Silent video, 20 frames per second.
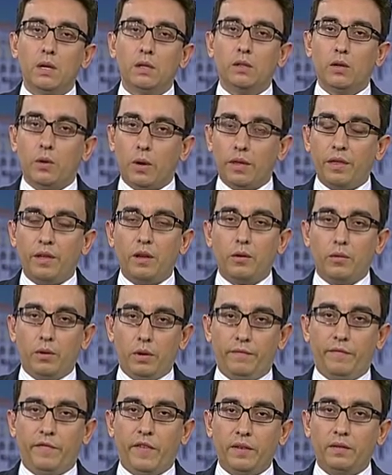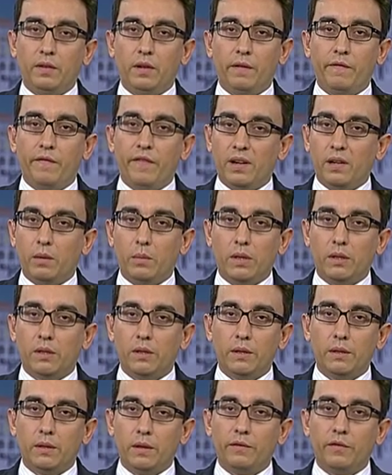So I think we're facing a
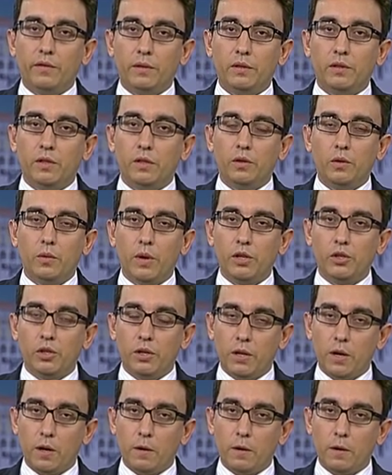fundamentally different situation now.